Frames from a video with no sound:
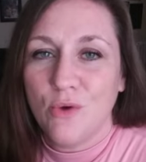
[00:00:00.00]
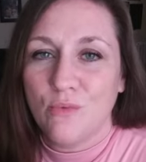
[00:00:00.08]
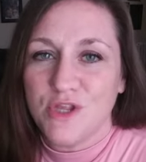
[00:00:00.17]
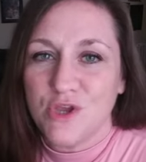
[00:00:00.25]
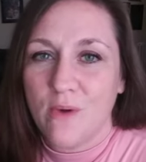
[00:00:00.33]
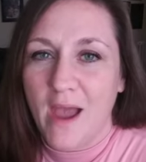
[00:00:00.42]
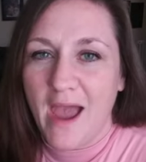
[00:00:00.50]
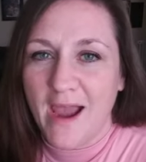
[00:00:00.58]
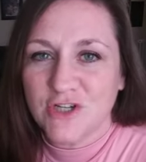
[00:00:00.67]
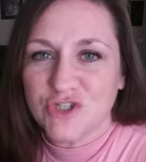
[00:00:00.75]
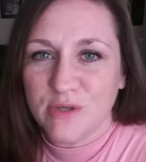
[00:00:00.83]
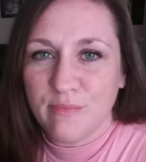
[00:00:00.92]
When you
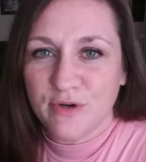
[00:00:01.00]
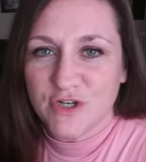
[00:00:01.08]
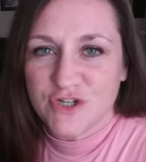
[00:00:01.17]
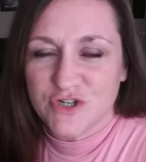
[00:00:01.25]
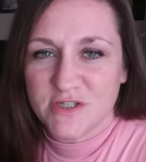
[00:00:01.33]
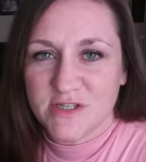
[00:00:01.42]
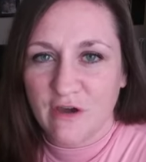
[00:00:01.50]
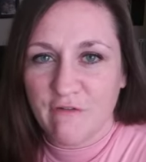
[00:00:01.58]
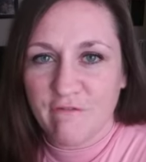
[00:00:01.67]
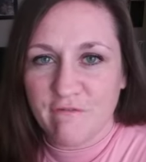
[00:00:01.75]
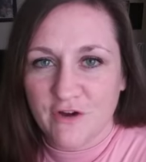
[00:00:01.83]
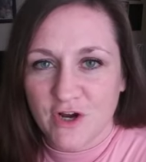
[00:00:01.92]
actually put
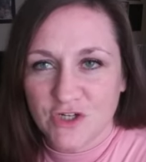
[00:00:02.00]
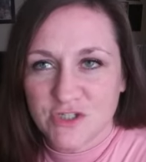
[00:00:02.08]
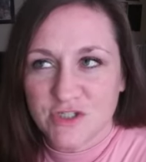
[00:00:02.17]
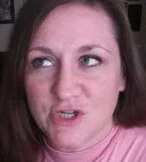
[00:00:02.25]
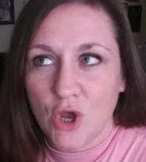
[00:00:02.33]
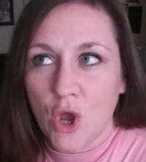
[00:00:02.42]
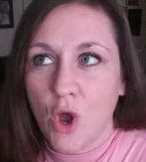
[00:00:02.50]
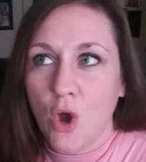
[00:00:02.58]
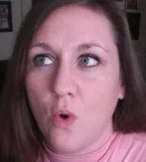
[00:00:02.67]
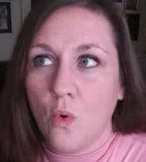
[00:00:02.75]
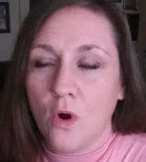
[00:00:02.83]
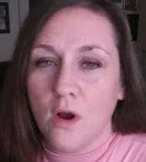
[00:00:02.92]
yourself first
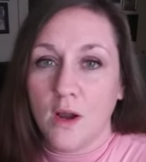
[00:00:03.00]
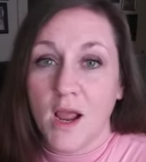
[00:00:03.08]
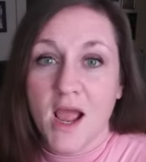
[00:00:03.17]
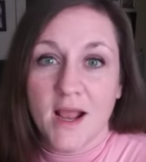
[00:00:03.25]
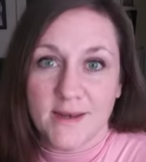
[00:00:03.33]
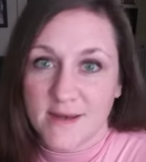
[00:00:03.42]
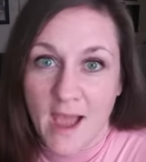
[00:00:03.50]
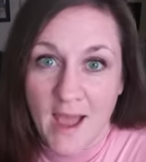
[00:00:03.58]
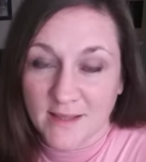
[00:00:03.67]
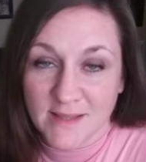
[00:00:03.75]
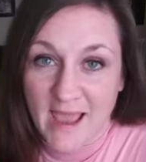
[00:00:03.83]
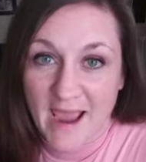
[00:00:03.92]
or
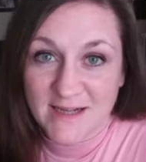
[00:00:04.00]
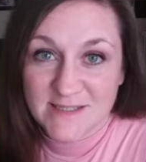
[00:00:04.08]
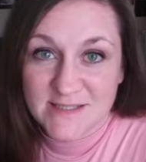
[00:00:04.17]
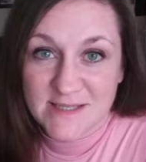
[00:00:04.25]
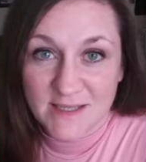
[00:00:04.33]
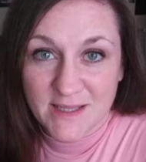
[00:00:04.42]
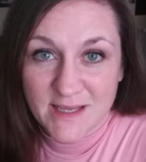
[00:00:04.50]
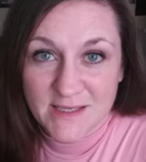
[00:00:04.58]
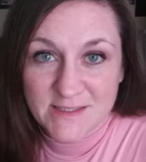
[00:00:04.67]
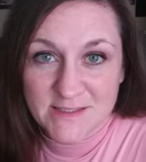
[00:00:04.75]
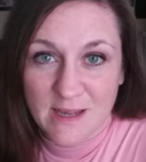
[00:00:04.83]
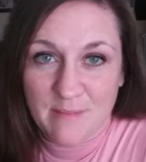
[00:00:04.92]
not last at
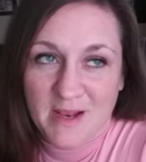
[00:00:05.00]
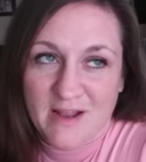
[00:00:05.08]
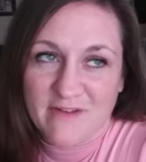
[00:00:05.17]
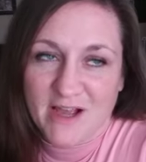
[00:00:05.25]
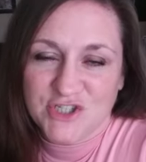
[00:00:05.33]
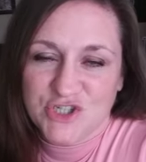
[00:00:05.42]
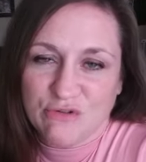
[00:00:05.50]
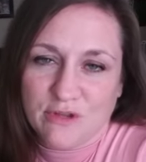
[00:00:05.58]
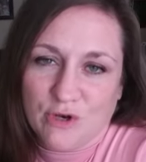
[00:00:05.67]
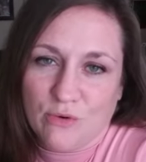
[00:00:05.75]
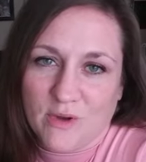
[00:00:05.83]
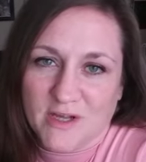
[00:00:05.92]
least. I mean, I've got two
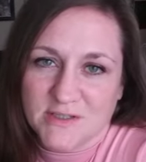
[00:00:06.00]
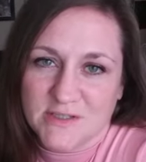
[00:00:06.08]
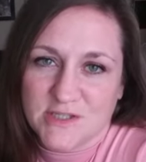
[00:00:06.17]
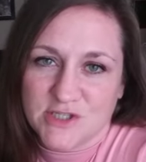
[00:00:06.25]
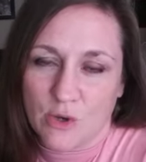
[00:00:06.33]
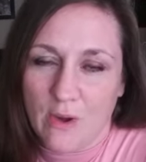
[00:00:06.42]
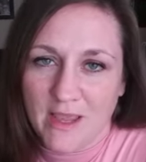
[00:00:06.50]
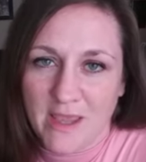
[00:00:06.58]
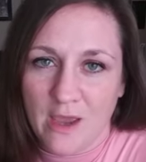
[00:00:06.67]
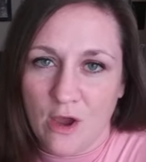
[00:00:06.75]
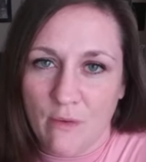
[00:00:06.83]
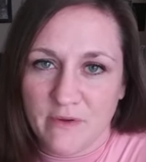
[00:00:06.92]
little ones, so I
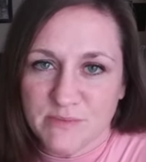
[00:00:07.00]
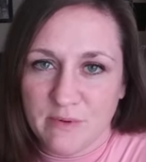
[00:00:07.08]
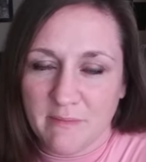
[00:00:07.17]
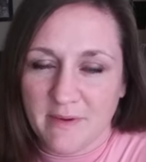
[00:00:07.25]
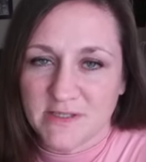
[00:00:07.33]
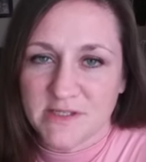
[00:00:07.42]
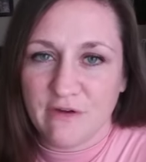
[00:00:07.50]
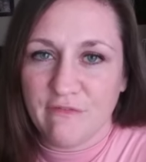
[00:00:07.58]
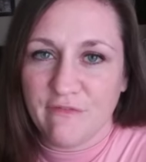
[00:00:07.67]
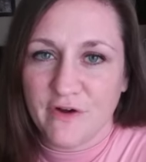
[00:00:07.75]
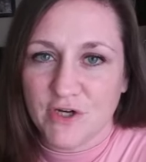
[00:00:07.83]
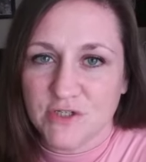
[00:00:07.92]
can't always put myself
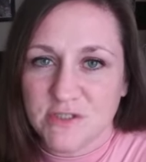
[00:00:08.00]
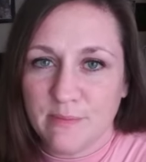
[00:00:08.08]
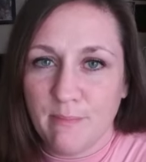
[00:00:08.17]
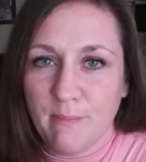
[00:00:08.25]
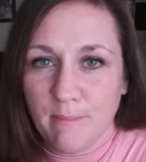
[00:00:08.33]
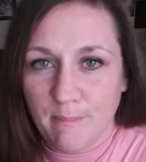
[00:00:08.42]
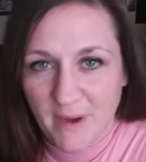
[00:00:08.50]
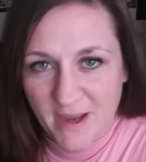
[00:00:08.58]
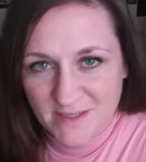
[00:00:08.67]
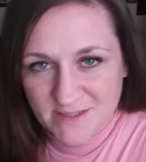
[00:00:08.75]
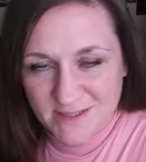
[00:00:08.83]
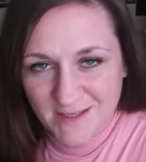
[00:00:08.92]
first,
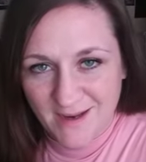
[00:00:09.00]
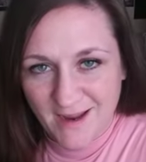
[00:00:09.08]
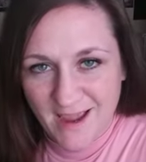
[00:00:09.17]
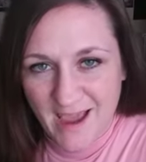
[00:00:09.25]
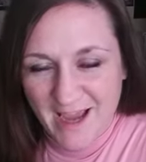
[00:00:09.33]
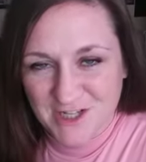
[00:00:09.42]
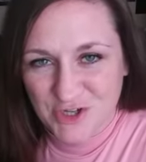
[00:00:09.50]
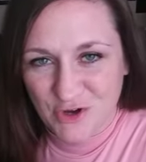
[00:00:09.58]
but I